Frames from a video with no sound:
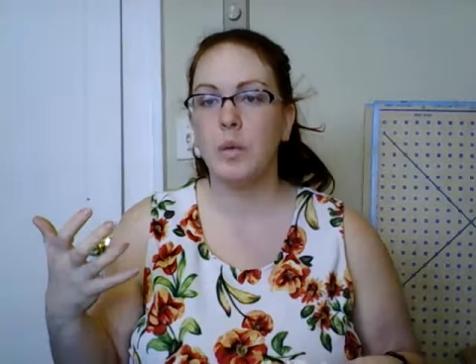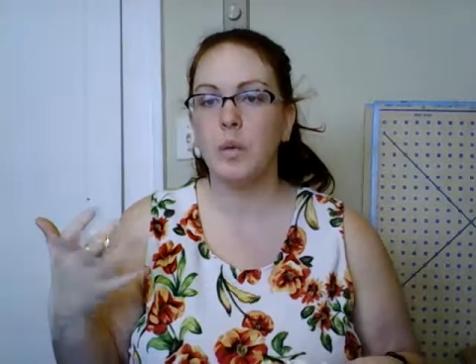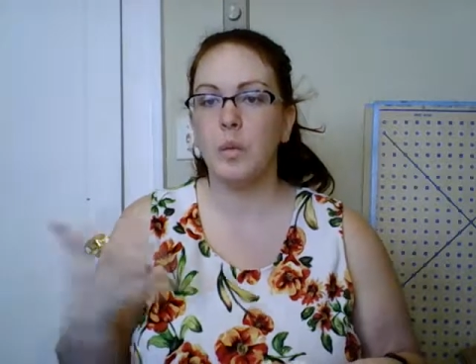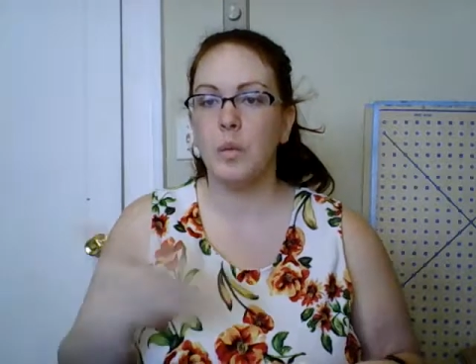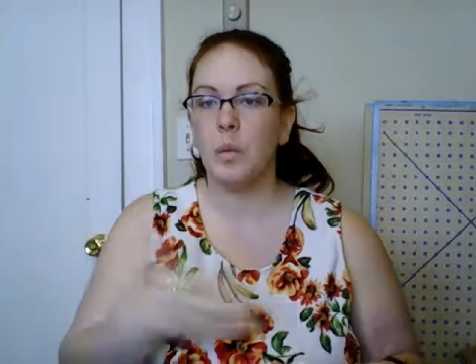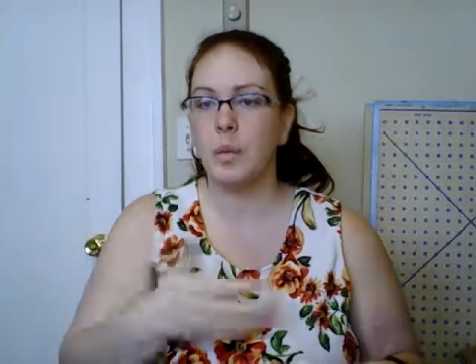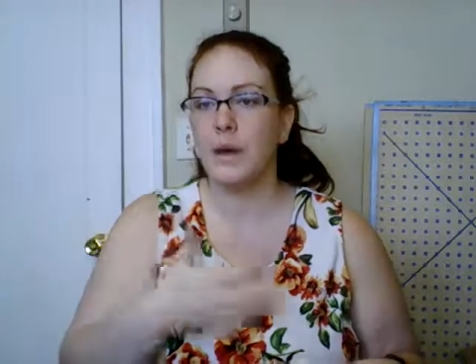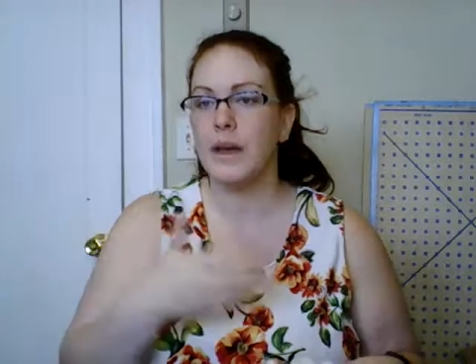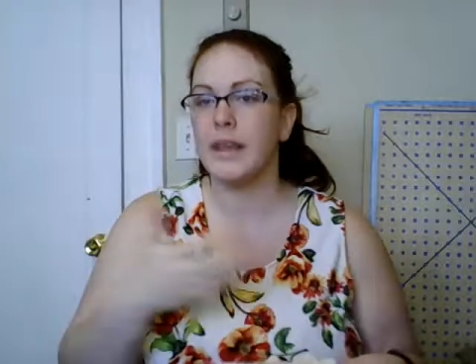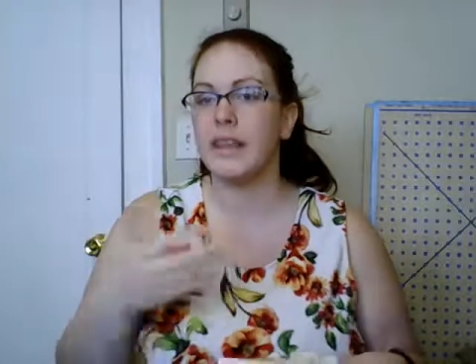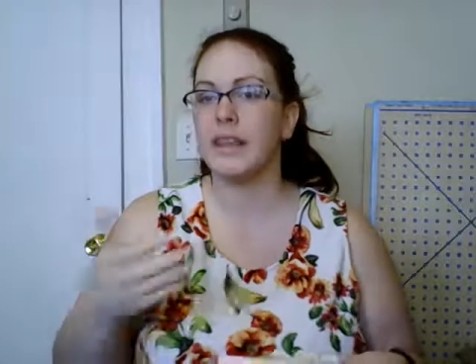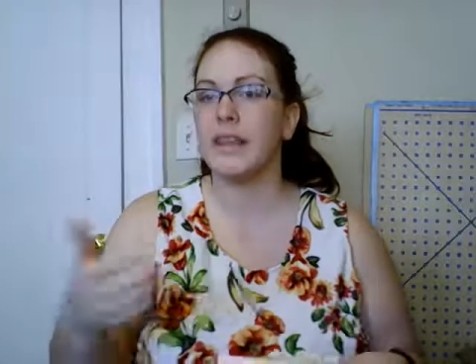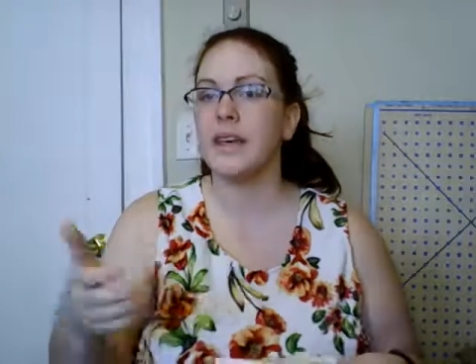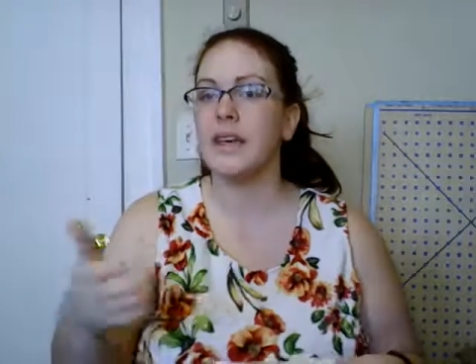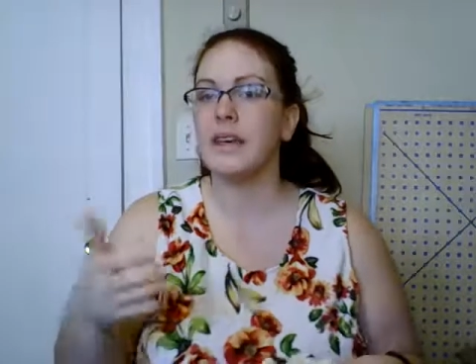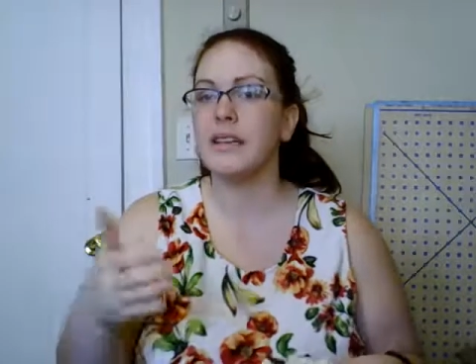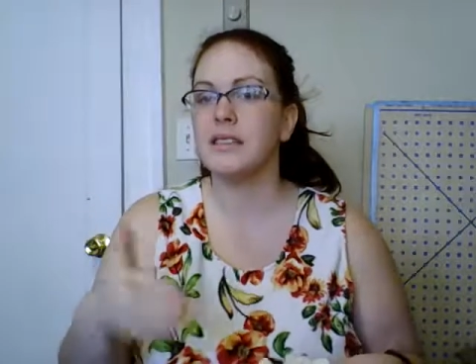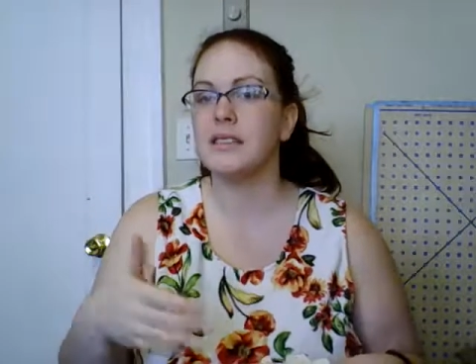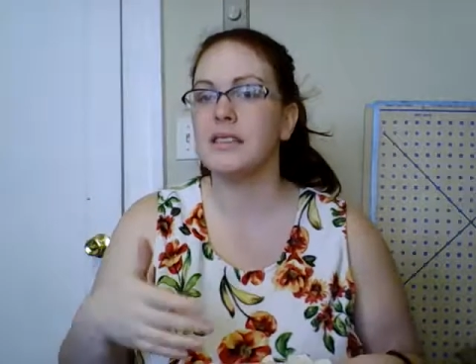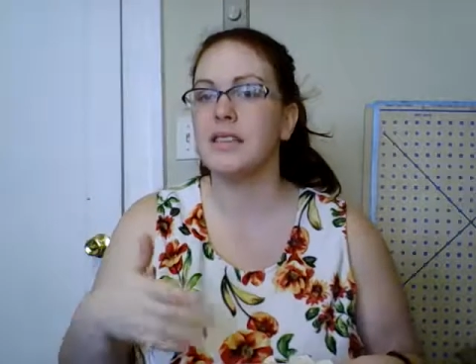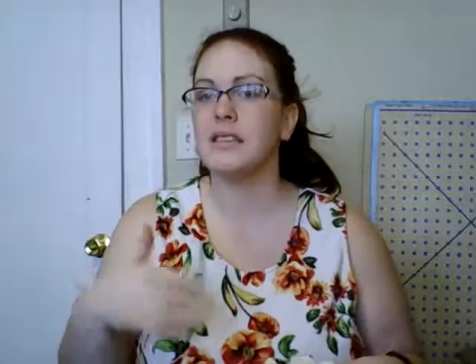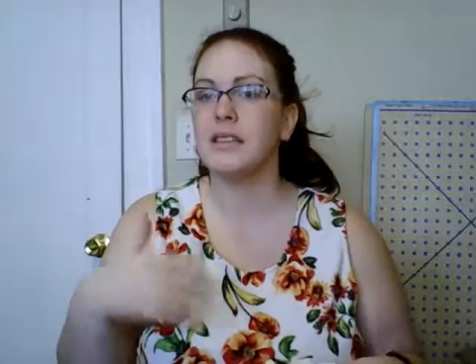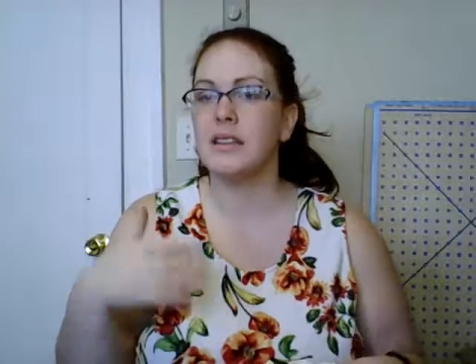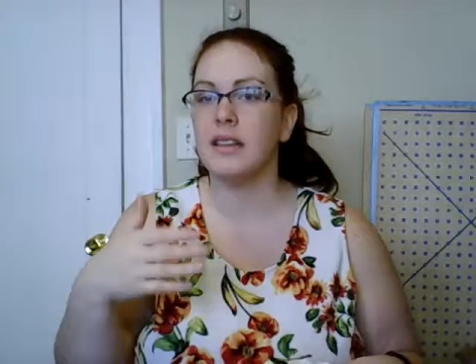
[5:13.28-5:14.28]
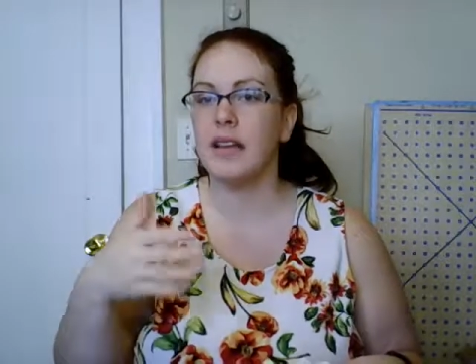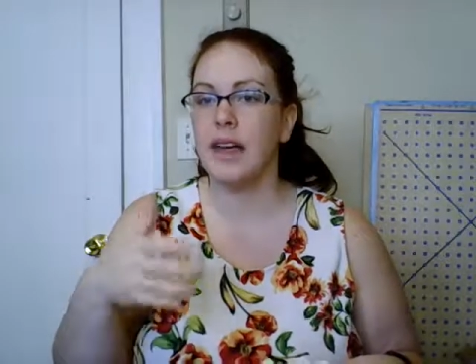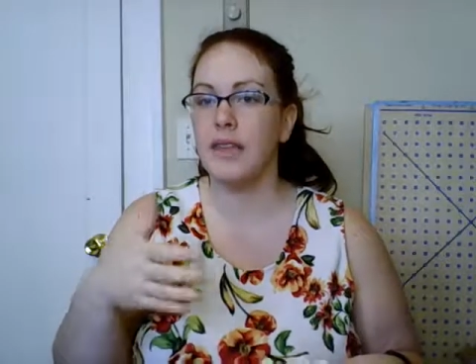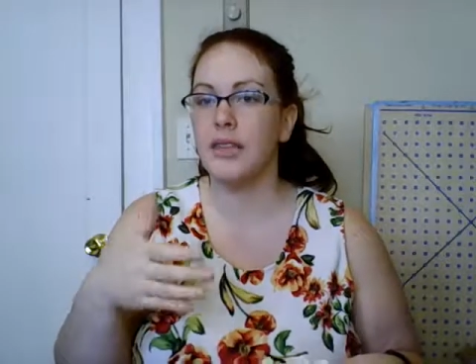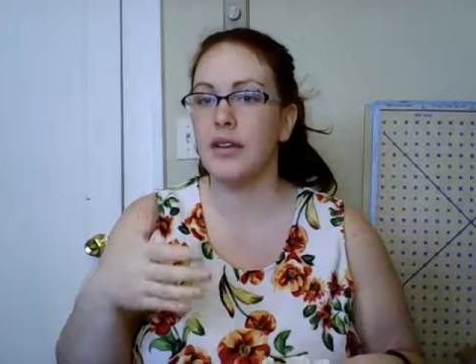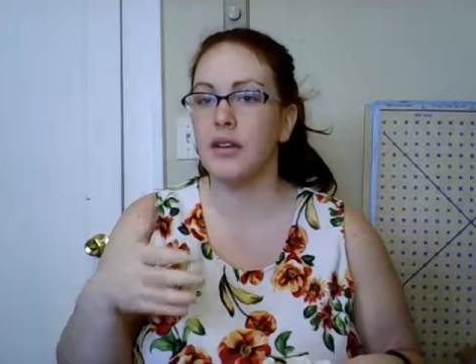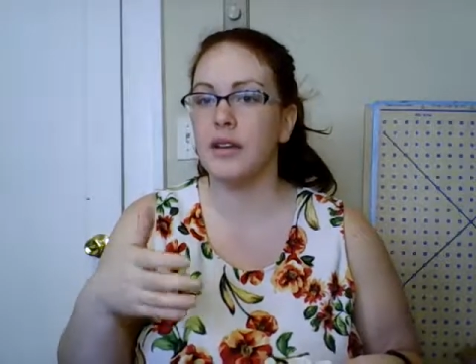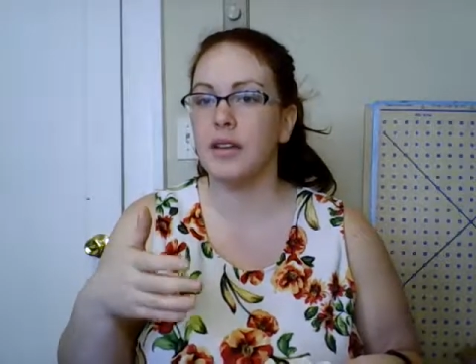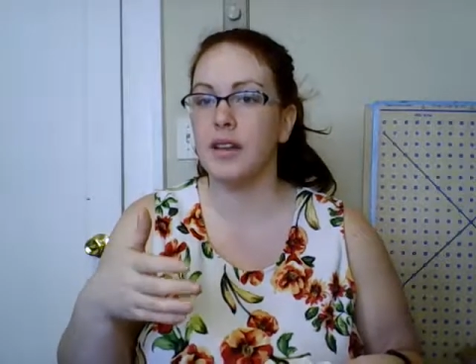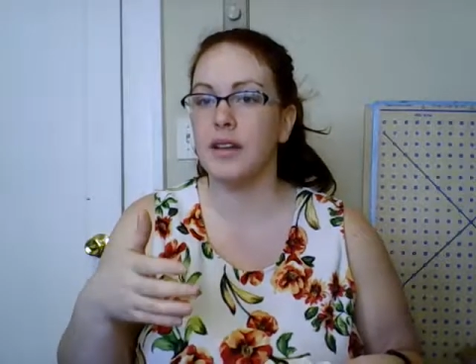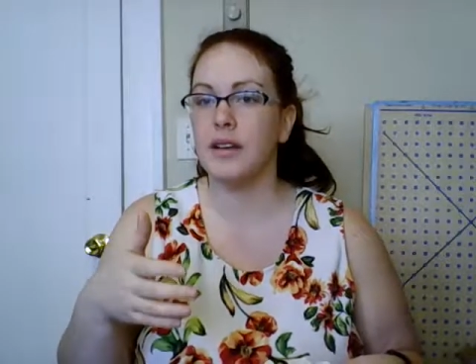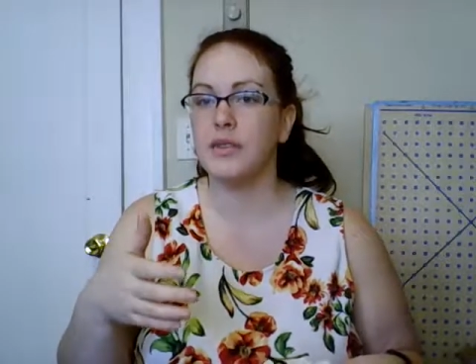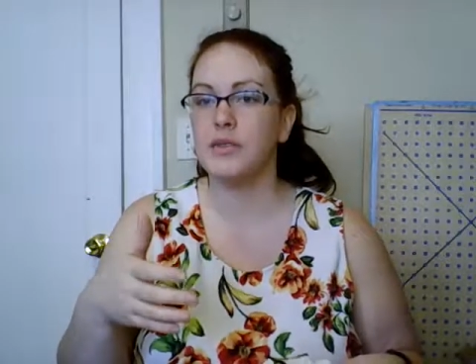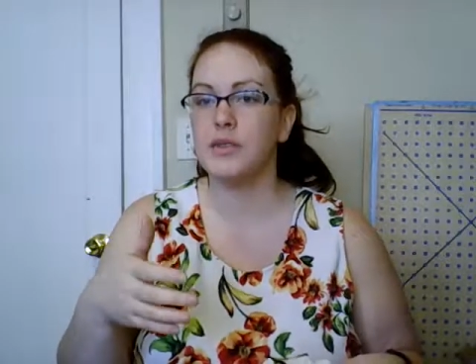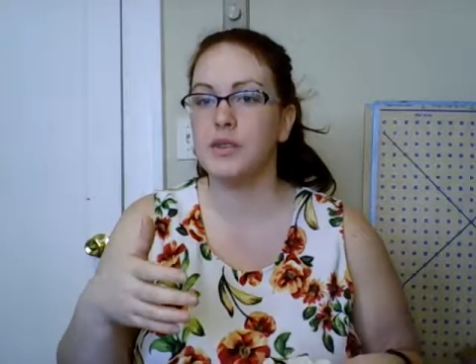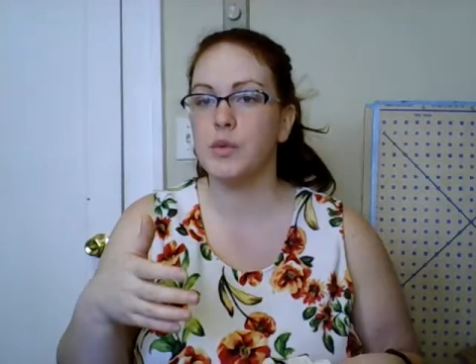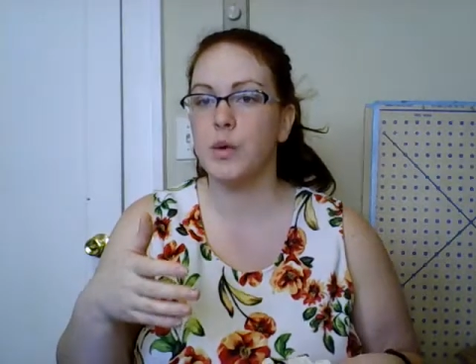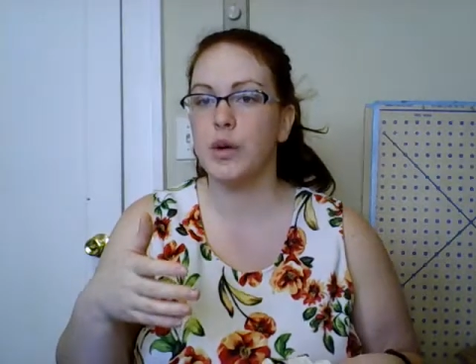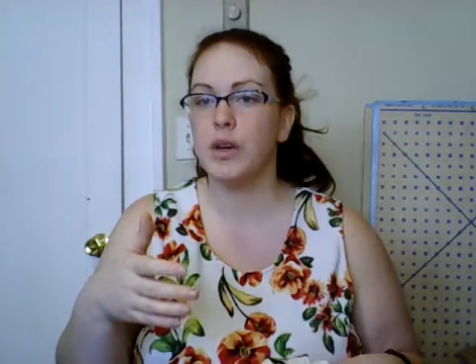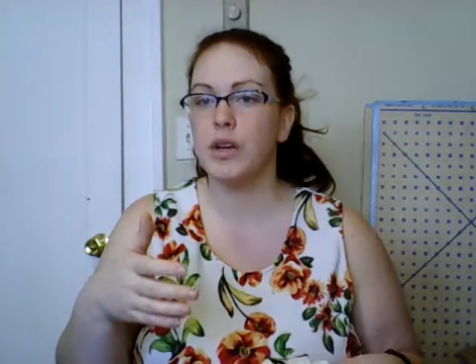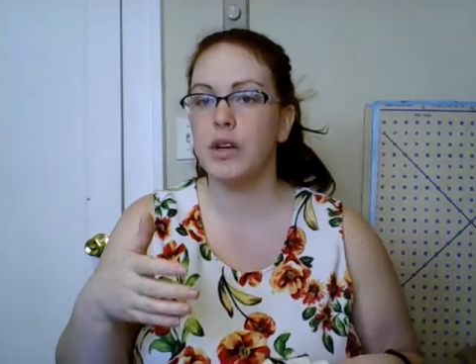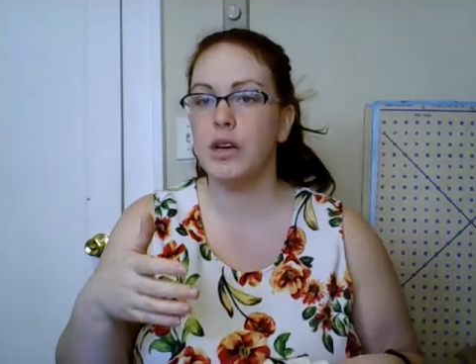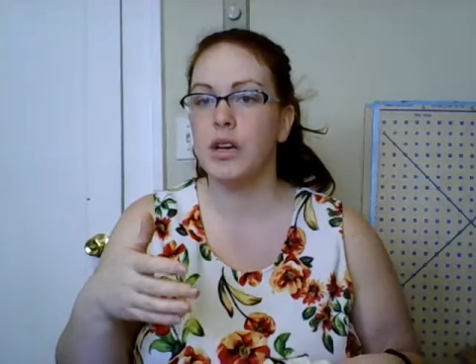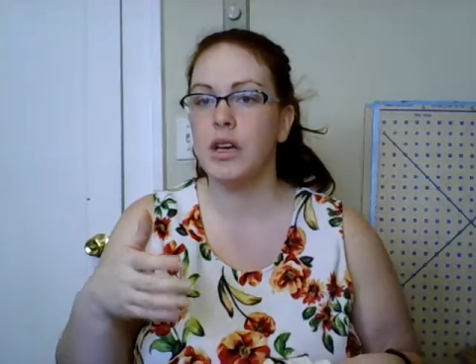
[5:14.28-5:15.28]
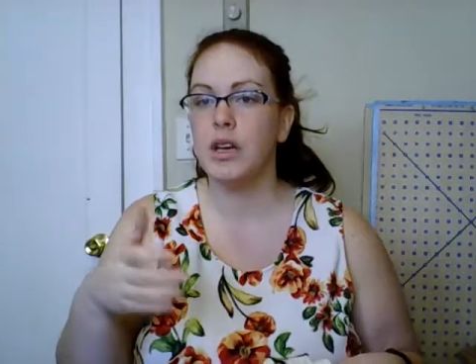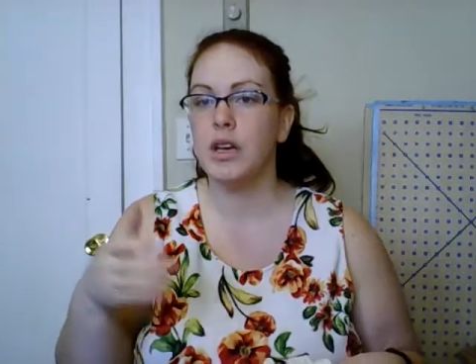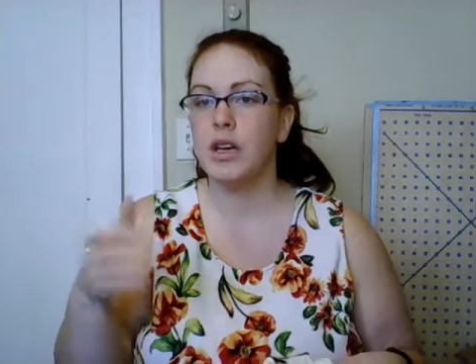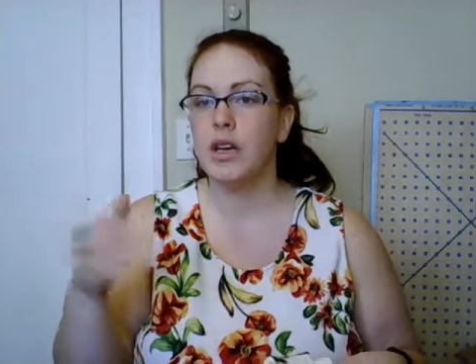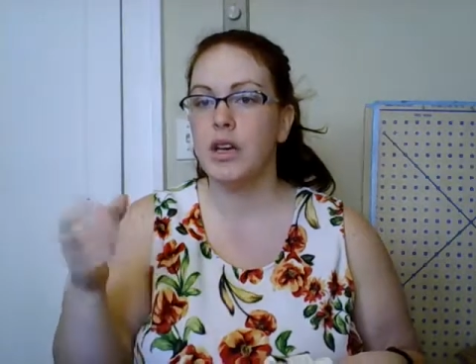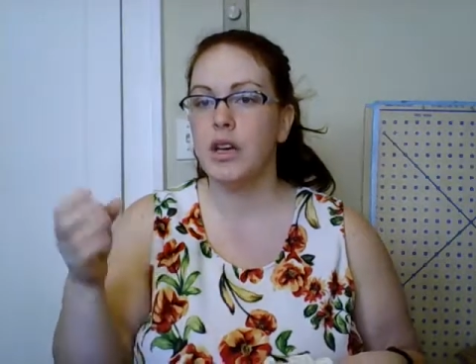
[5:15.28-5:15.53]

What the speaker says: with it. Leather gloves would